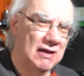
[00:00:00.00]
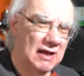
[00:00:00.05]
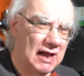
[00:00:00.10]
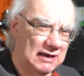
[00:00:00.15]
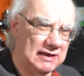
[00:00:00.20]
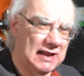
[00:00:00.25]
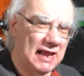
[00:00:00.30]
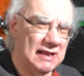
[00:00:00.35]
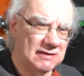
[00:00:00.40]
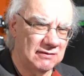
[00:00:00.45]

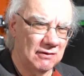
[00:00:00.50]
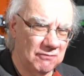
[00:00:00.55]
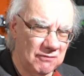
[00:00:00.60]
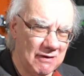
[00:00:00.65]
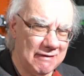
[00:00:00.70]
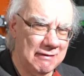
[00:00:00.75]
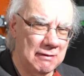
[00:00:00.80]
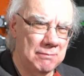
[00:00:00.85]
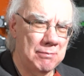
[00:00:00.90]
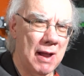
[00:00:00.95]
And it is a
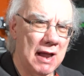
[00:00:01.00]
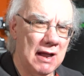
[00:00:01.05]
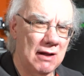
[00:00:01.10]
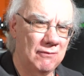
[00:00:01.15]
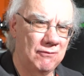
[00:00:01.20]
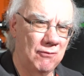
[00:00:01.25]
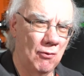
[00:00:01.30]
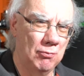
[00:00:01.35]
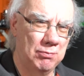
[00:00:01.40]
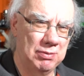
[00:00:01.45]
very
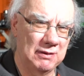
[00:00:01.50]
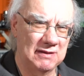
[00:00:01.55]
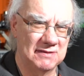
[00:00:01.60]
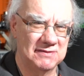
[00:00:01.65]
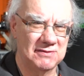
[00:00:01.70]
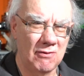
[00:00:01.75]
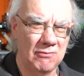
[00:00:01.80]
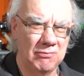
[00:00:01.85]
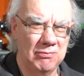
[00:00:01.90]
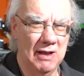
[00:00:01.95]
powerful bit of
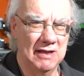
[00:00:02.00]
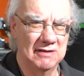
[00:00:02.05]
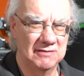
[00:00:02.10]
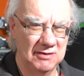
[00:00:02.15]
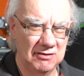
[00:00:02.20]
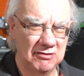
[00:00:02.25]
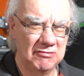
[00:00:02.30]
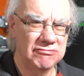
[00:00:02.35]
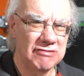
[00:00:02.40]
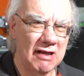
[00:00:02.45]
software. It's
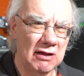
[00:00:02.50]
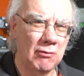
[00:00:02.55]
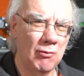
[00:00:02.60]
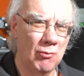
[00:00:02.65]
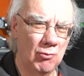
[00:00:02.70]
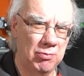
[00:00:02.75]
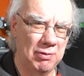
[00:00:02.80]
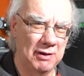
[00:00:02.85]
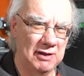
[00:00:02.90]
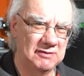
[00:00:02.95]
an
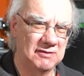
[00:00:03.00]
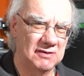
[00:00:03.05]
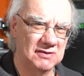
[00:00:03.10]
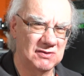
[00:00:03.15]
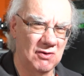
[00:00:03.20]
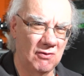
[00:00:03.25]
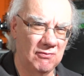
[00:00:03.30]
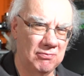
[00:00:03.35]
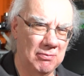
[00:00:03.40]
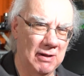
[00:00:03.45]
incredible piece of
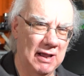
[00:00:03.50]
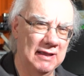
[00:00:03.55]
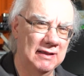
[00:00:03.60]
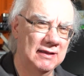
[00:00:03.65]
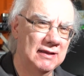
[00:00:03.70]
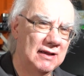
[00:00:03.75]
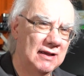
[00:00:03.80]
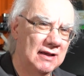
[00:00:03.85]
software.